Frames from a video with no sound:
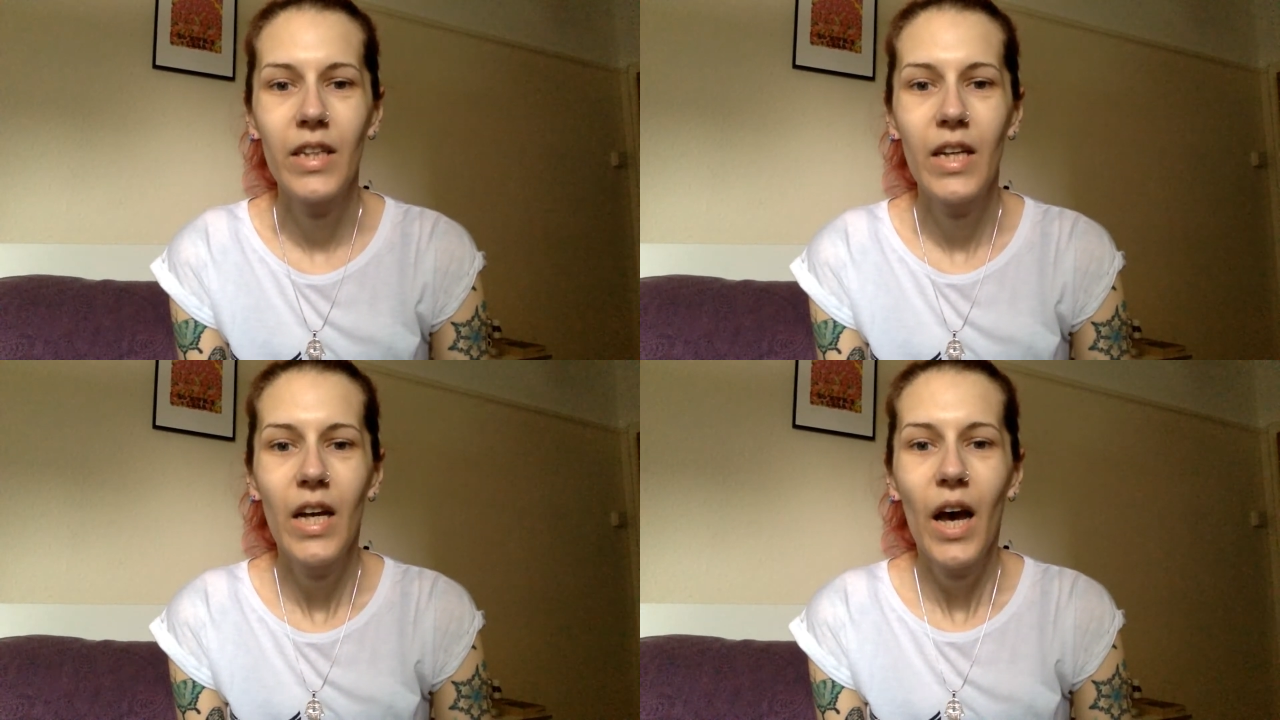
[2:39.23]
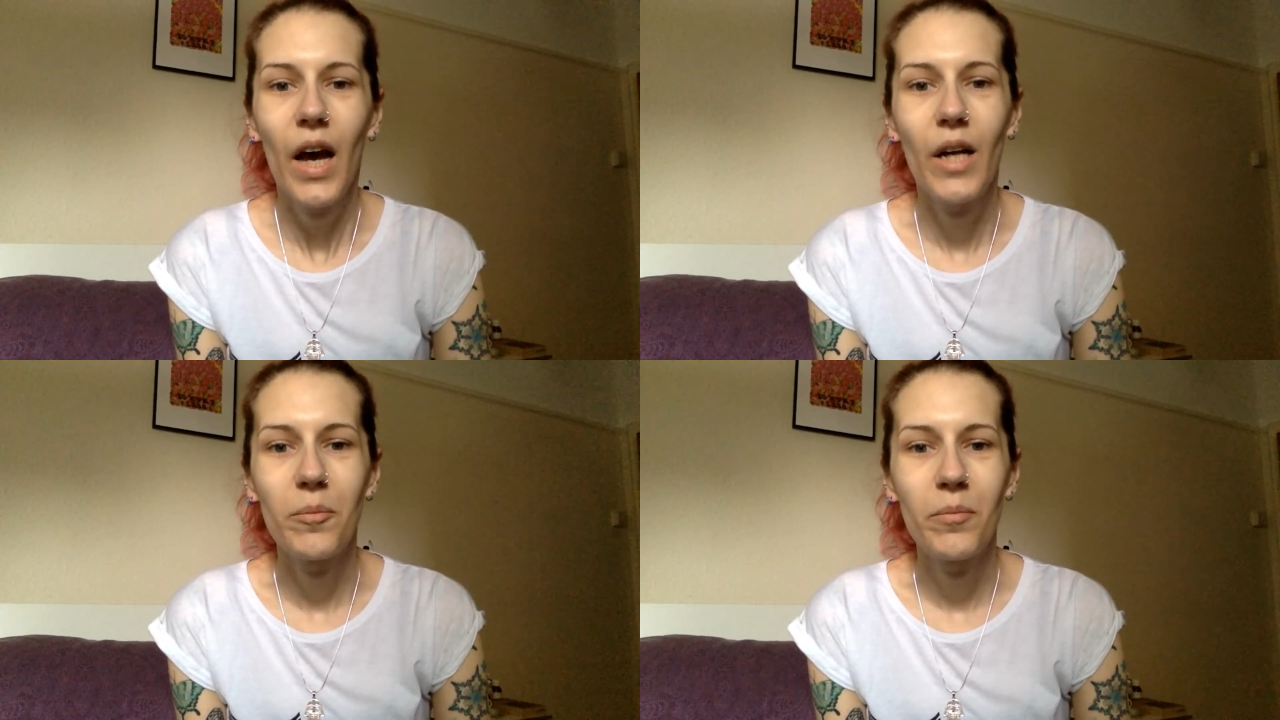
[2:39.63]

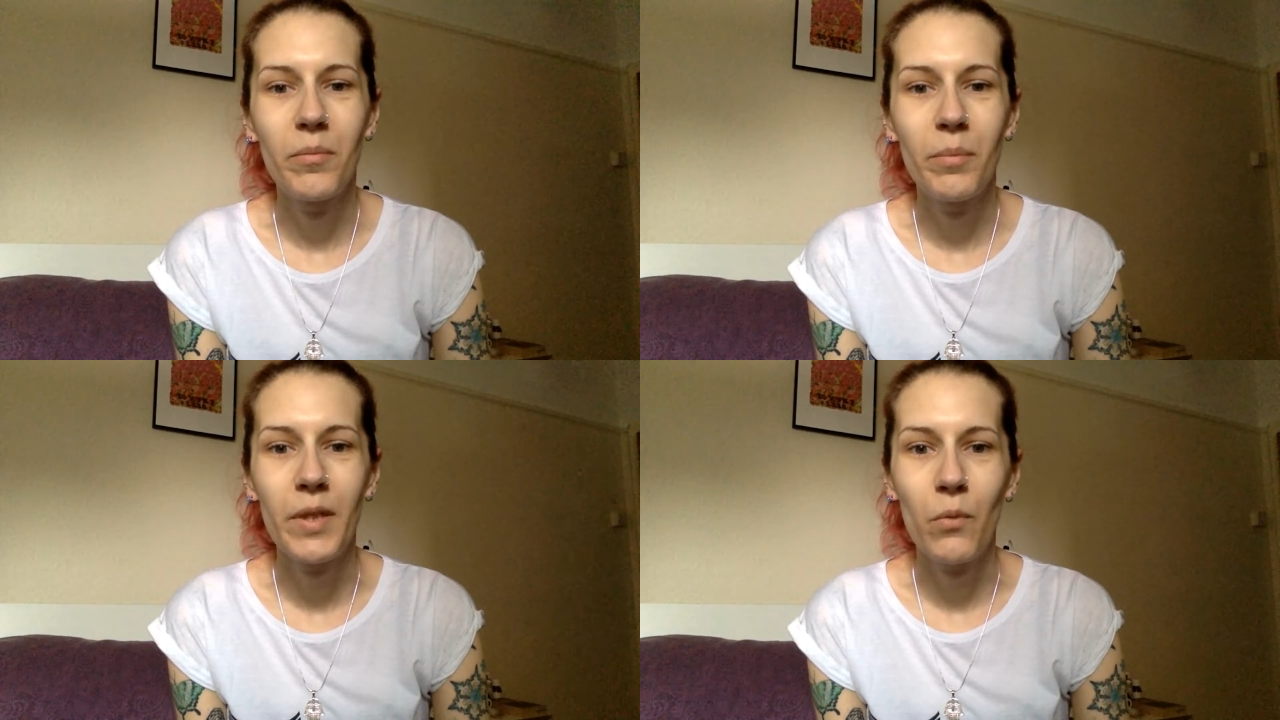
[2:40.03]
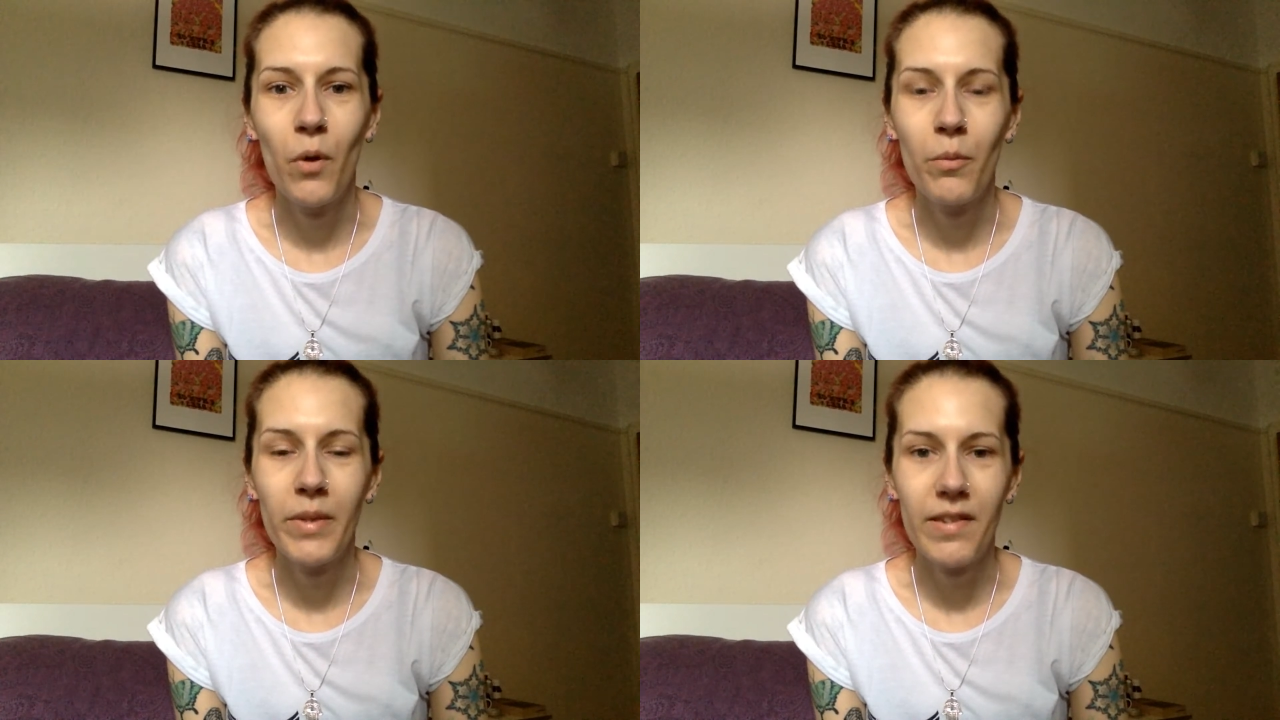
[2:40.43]
But it
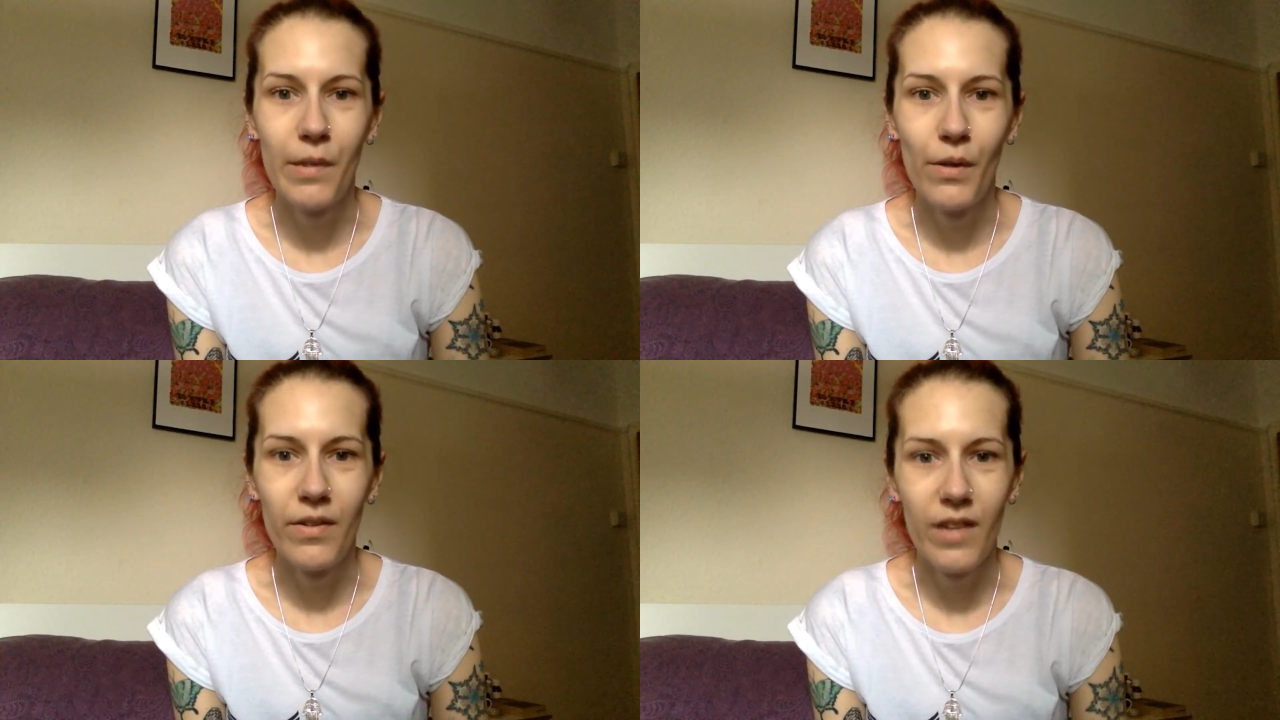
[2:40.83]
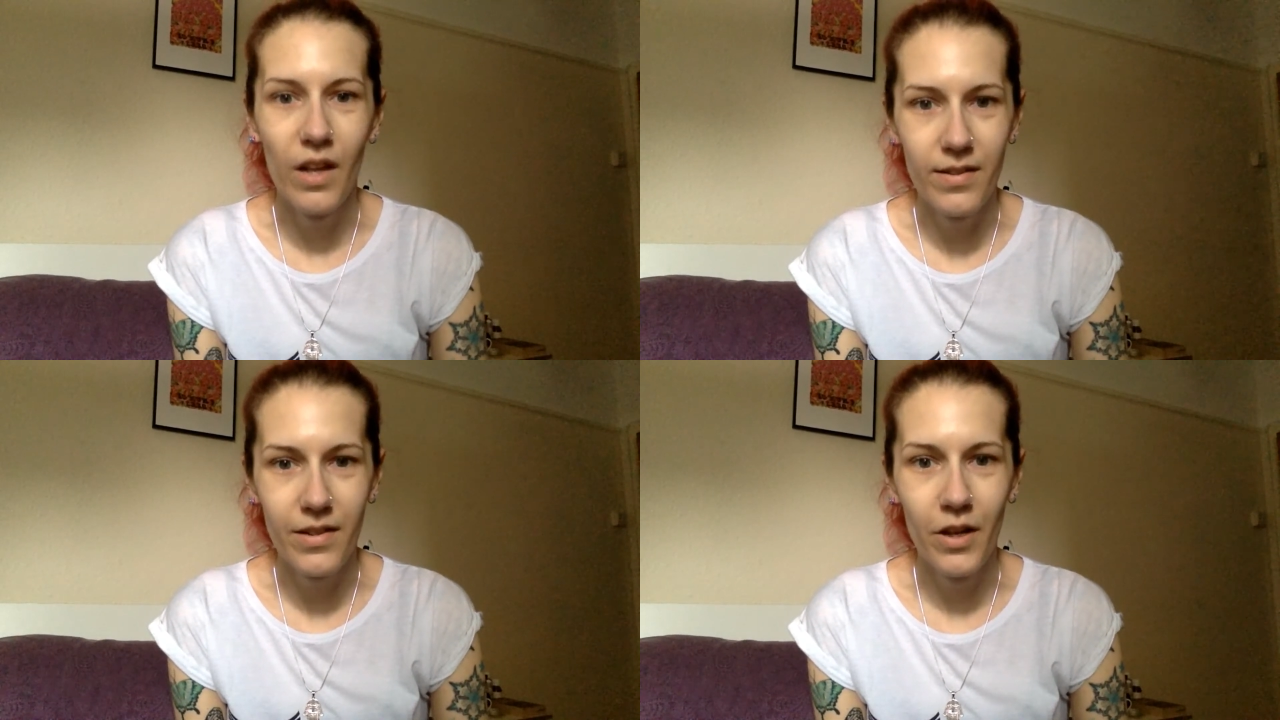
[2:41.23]
won't be as long as
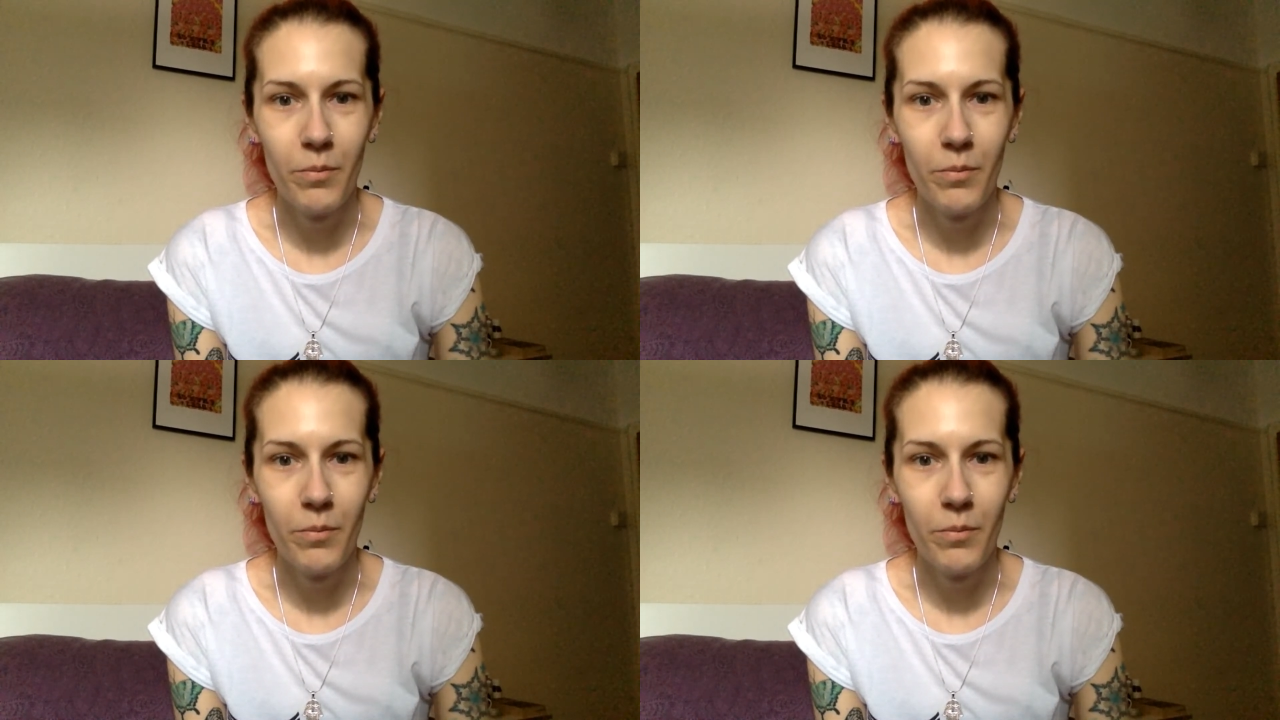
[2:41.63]
last time